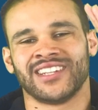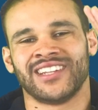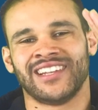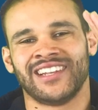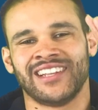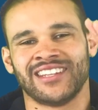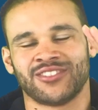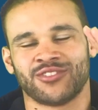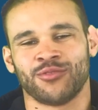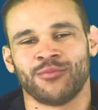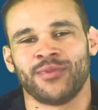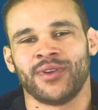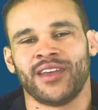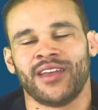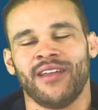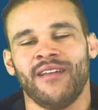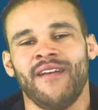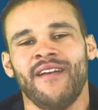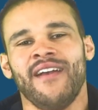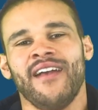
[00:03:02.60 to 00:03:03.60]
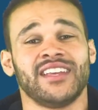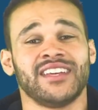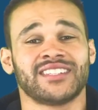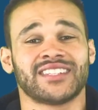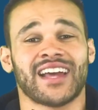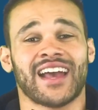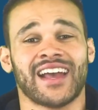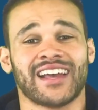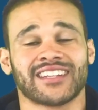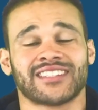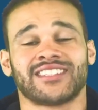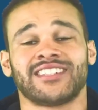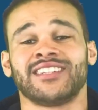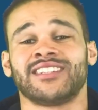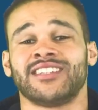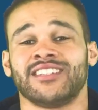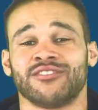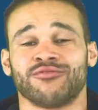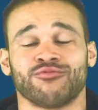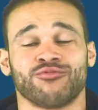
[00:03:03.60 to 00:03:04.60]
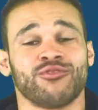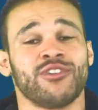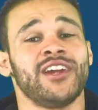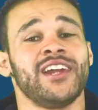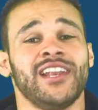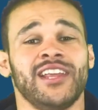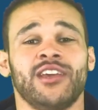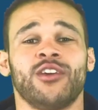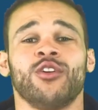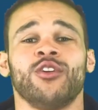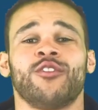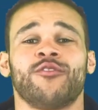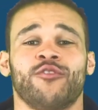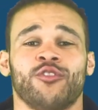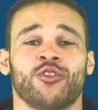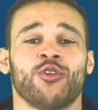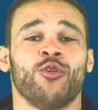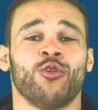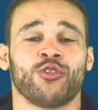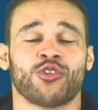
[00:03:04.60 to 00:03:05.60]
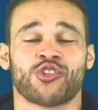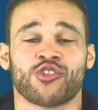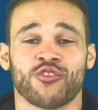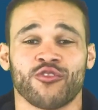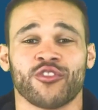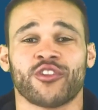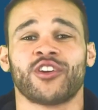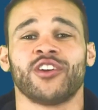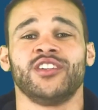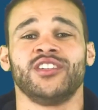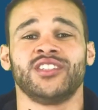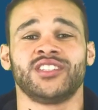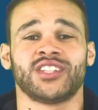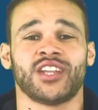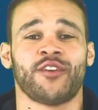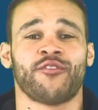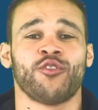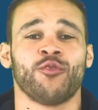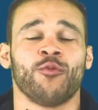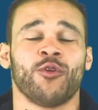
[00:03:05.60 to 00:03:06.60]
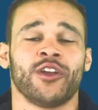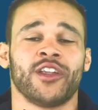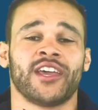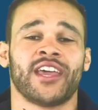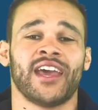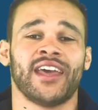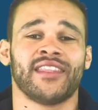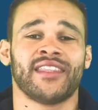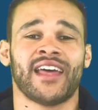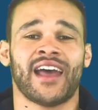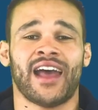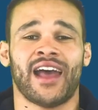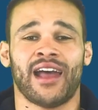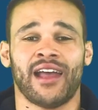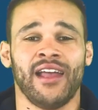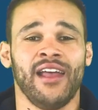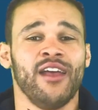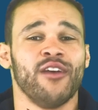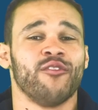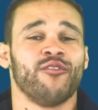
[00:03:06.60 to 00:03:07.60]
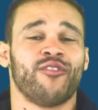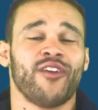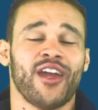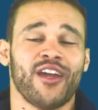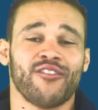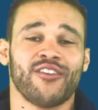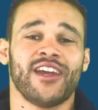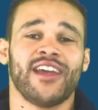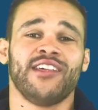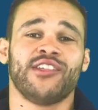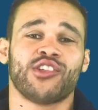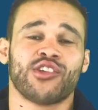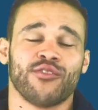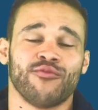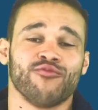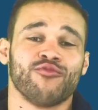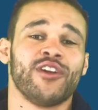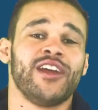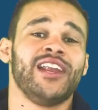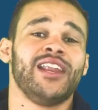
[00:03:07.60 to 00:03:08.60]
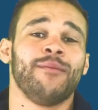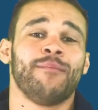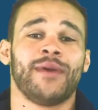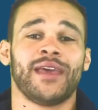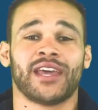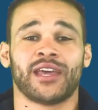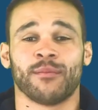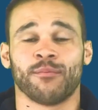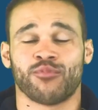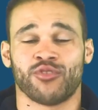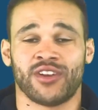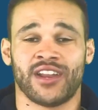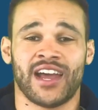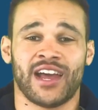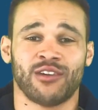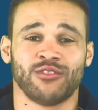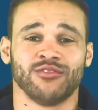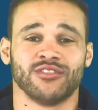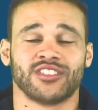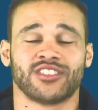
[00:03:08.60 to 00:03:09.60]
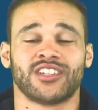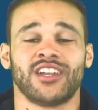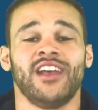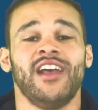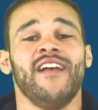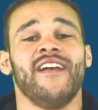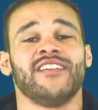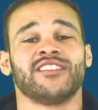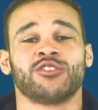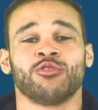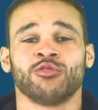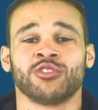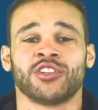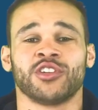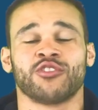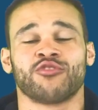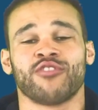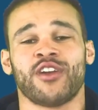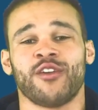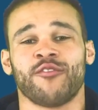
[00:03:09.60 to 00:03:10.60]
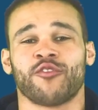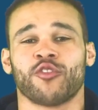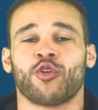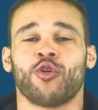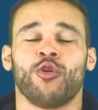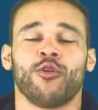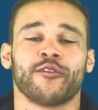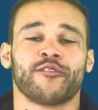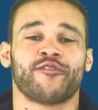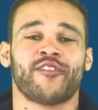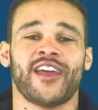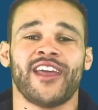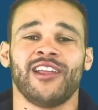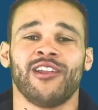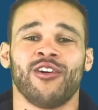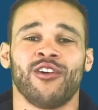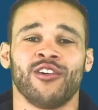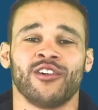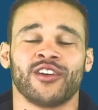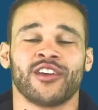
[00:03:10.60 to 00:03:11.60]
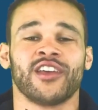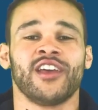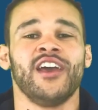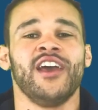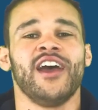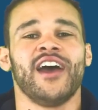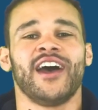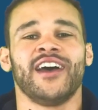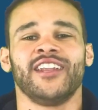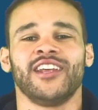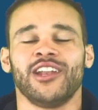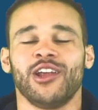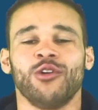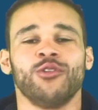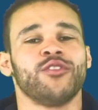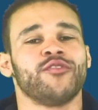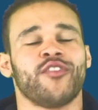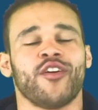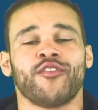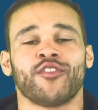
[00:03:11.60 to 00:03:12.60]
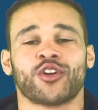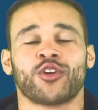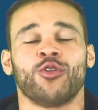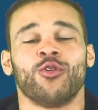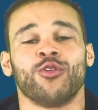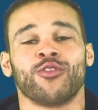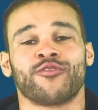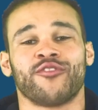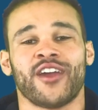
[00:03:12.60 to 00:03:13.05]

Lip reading: a little bit. This axis is really good for cork shurikens if you want to get that variation really big and pronounced. It's also great for cork feilong and a load of other cork